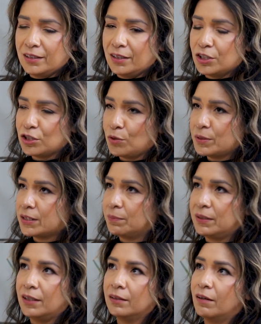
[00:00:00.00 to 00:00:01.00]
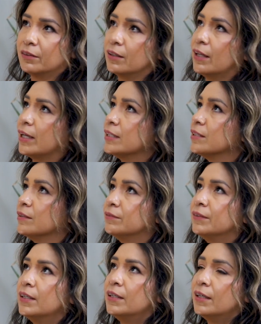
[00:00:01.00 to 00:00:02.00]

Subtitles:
I think it shows something along the lines of,